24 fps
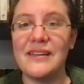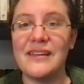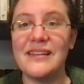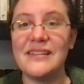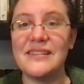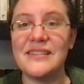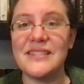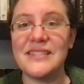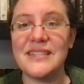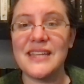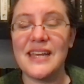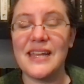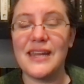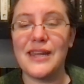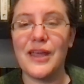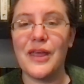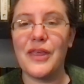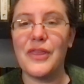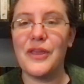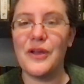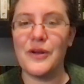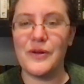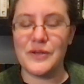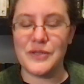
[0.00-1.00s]
Instead,
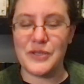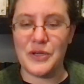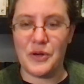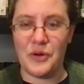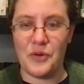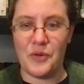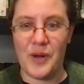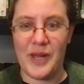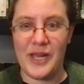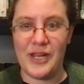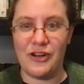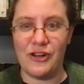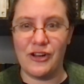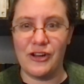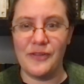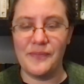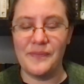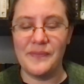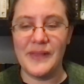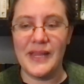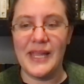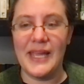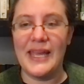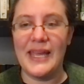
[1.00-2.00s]
there is a crater,
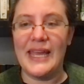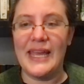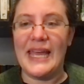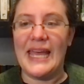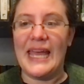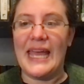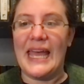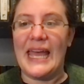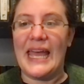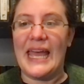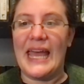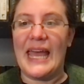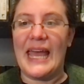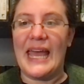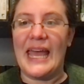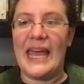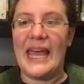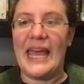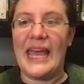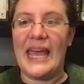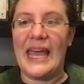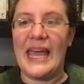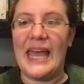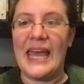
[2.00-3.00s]

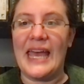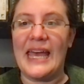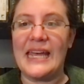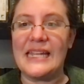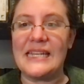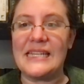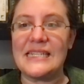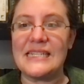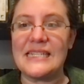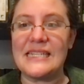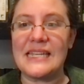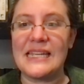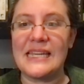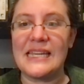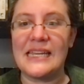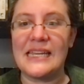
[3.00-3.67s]
and